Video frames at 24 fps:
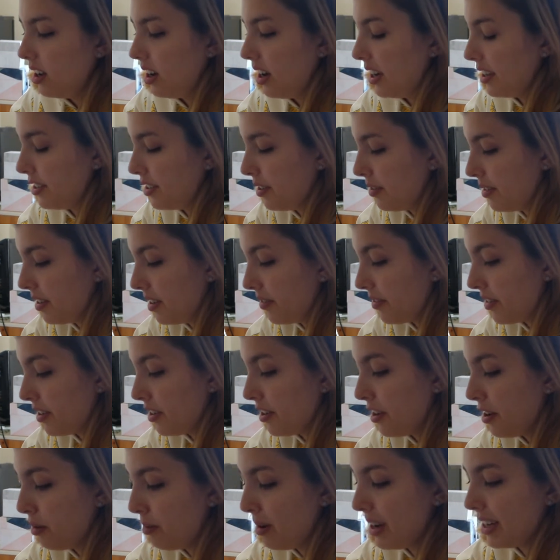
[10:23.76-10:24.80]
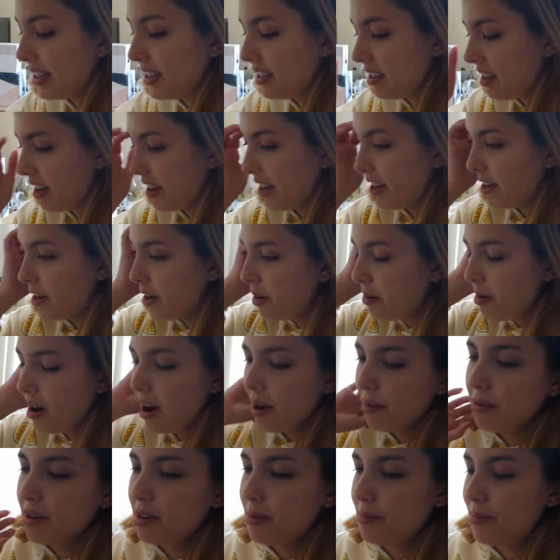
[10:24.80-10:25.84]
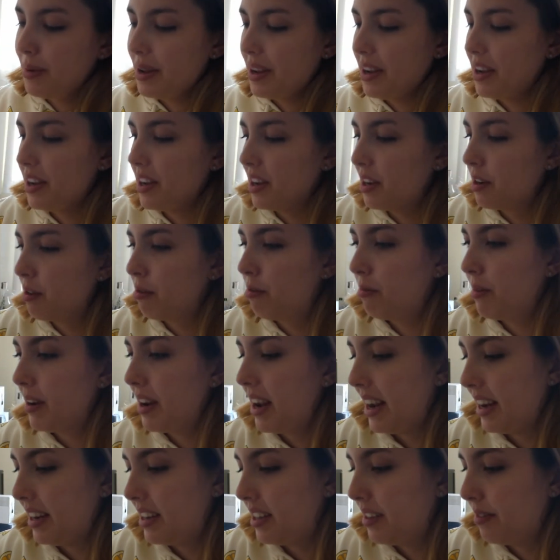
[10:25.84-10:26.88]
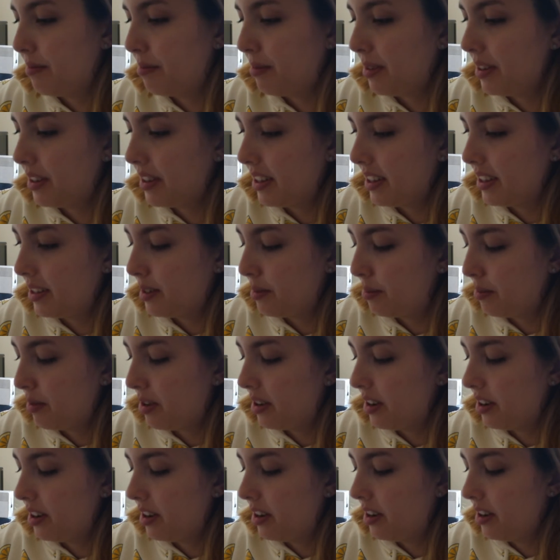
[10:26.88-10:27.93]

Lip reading: I don't even know where to start. You know, I want to be creative with this one.